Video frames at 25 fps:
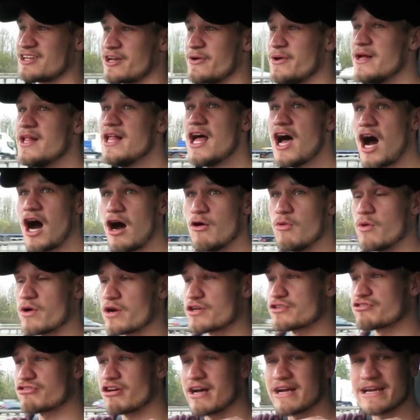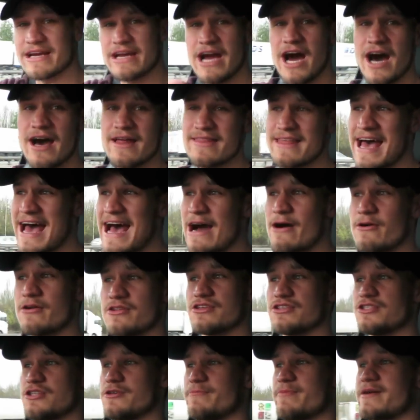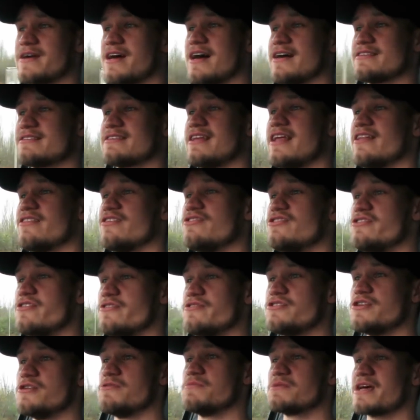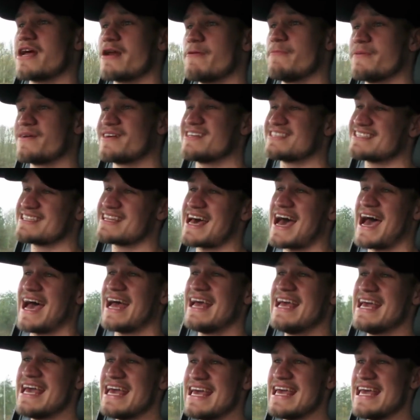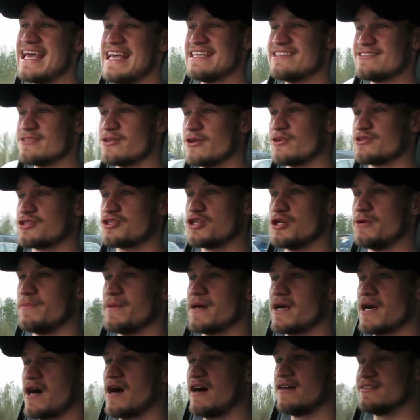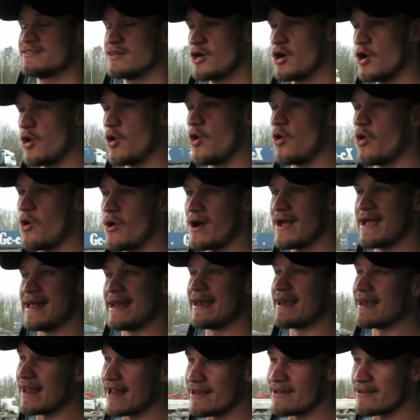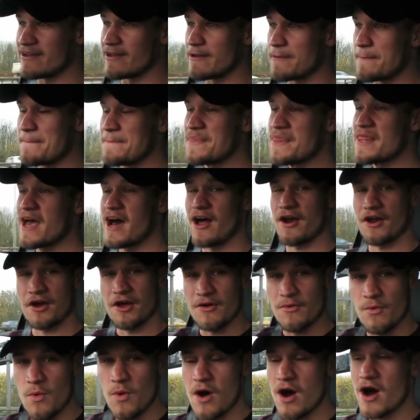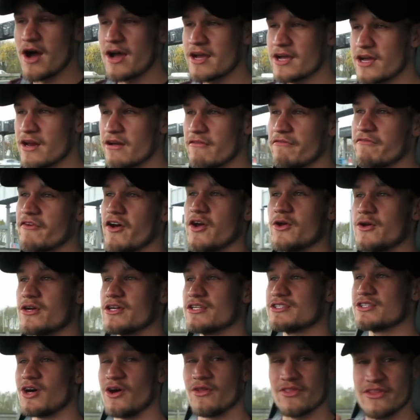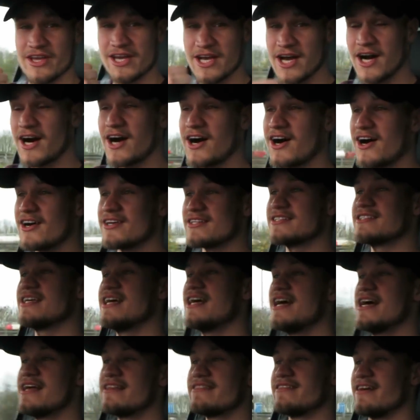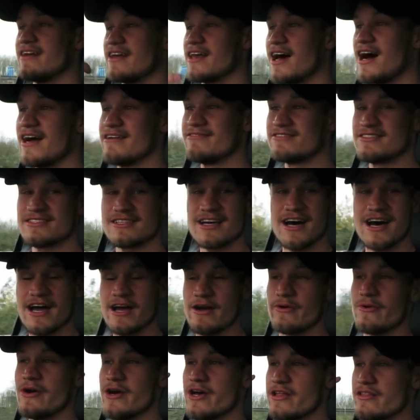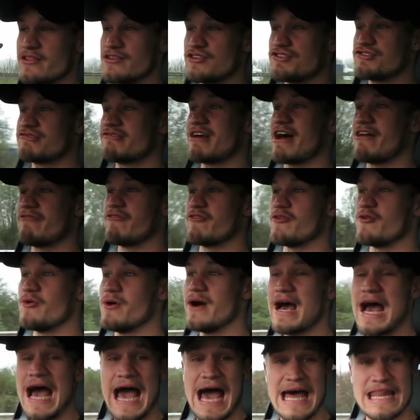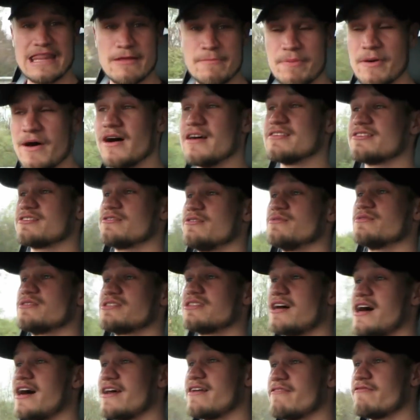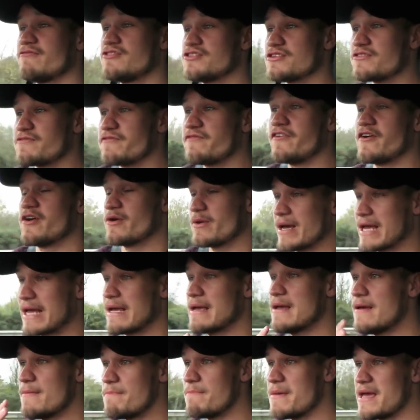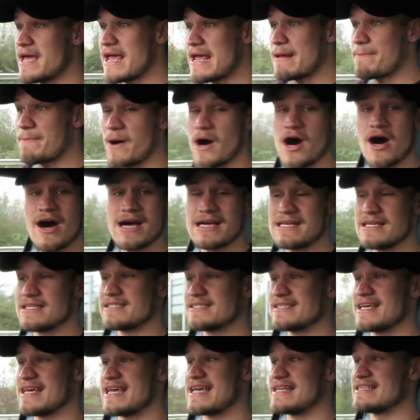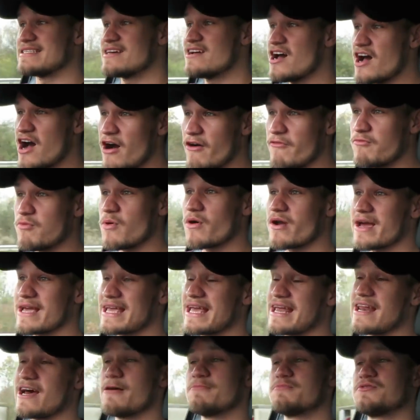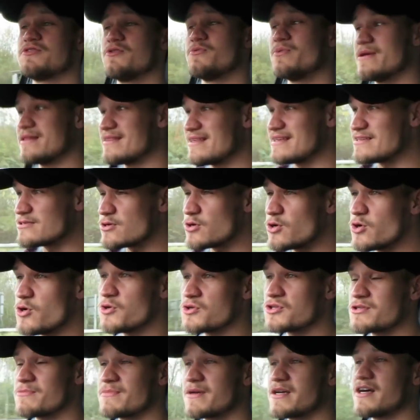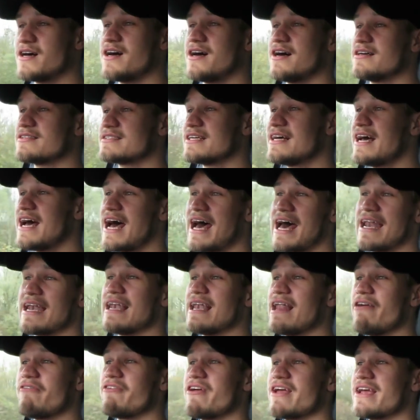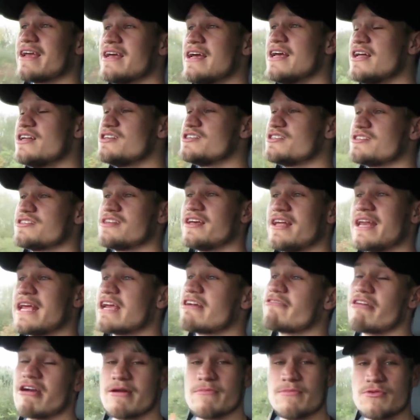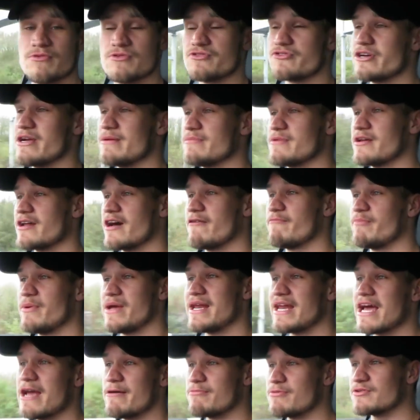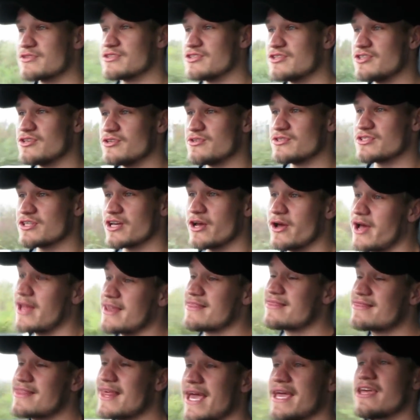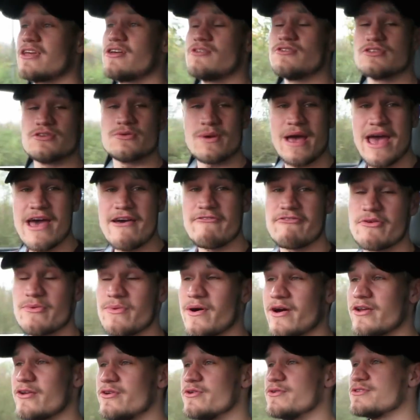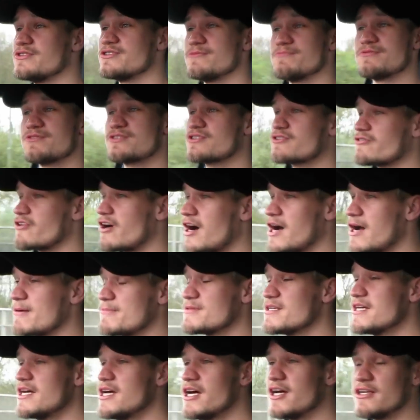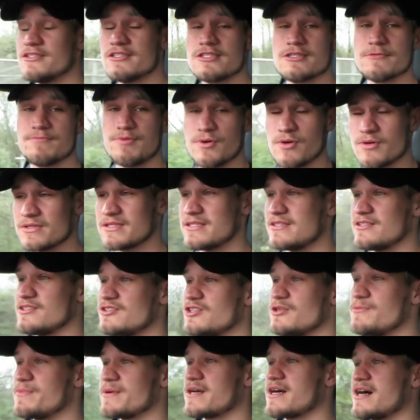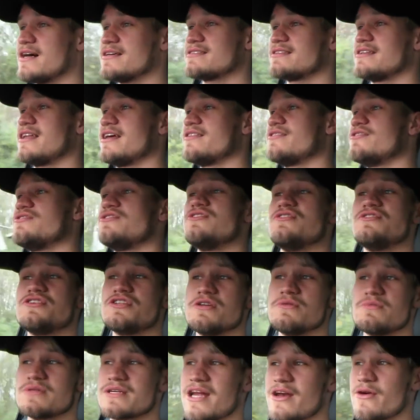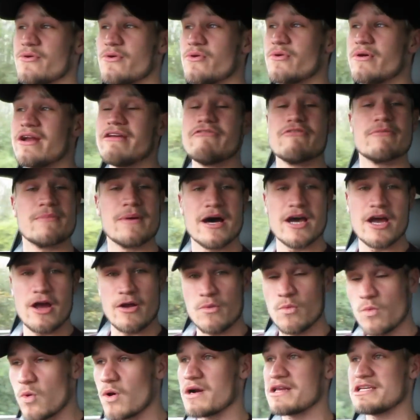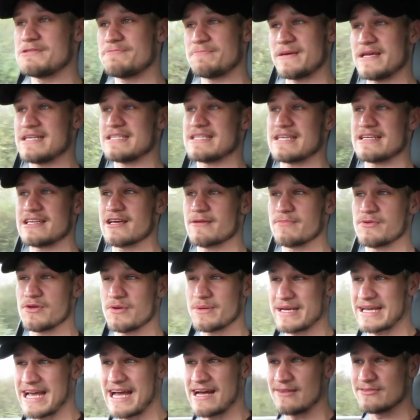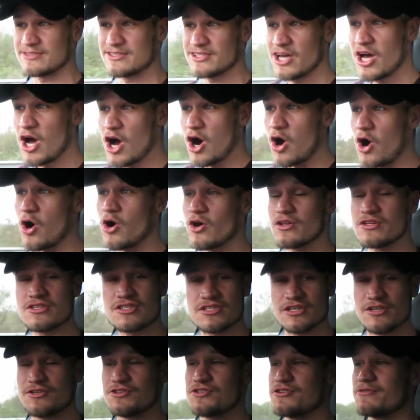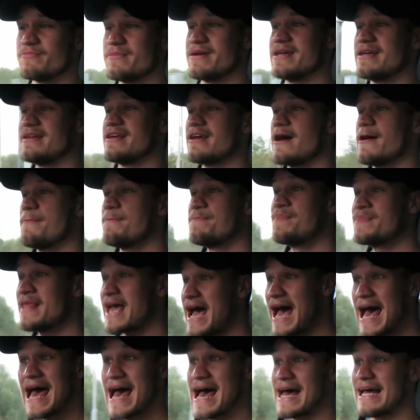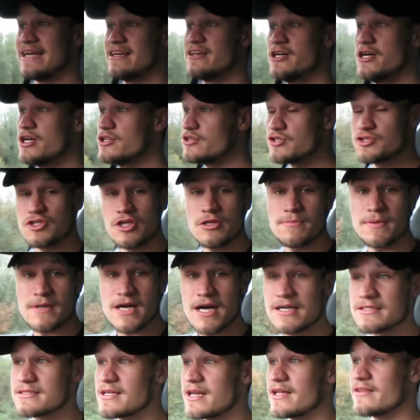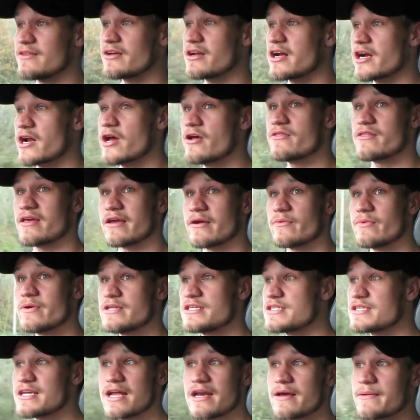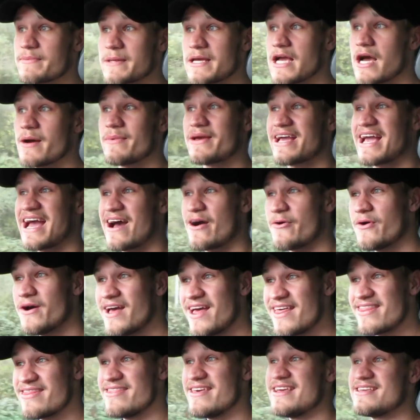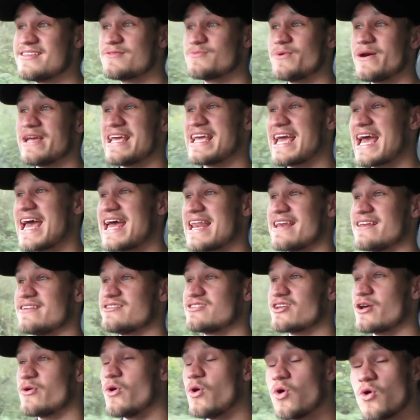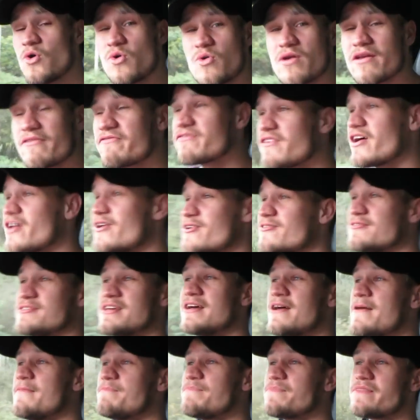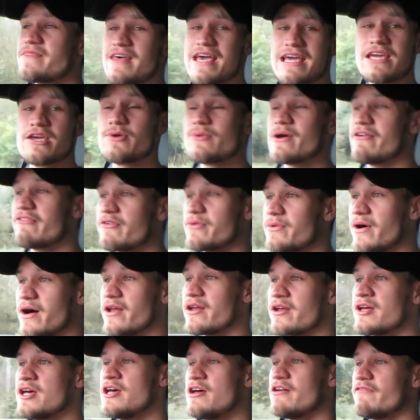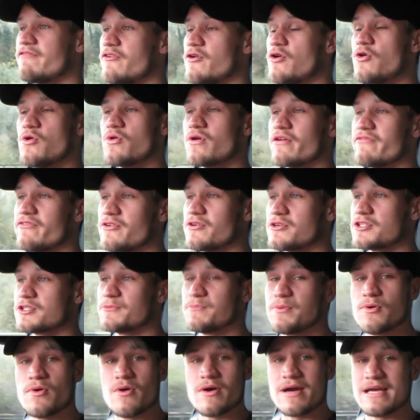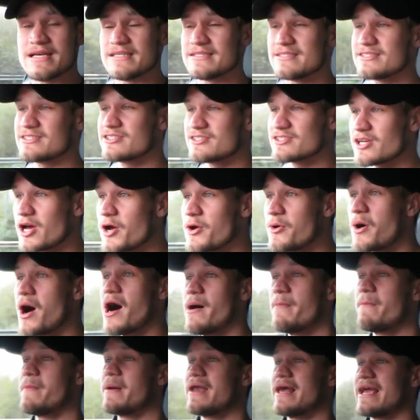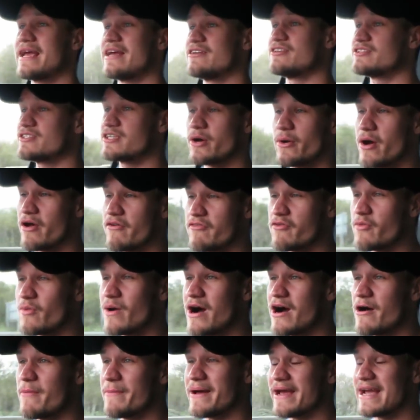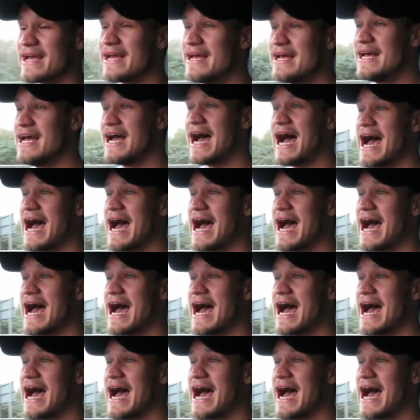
So I want to try and cut that out of the Supercars of London YouTube channel, because that is not supercars or in London. And I'm going to work and focus on the cars, the lifestyle, the travel and the personal side of just following me behind the scenes of what I get up to with these awesome cars and living just an incredible dream that I've been able to do so. And thank you to everyone who has subscribed and supported the Supercars of London YouTube channel, or even my own Wallace PJW accounts on social media, and the Supercars of London clothing, which is going to be coming out this weekend. So all of those Thank you everyone for all of your support. It's so humbling and so overwhelming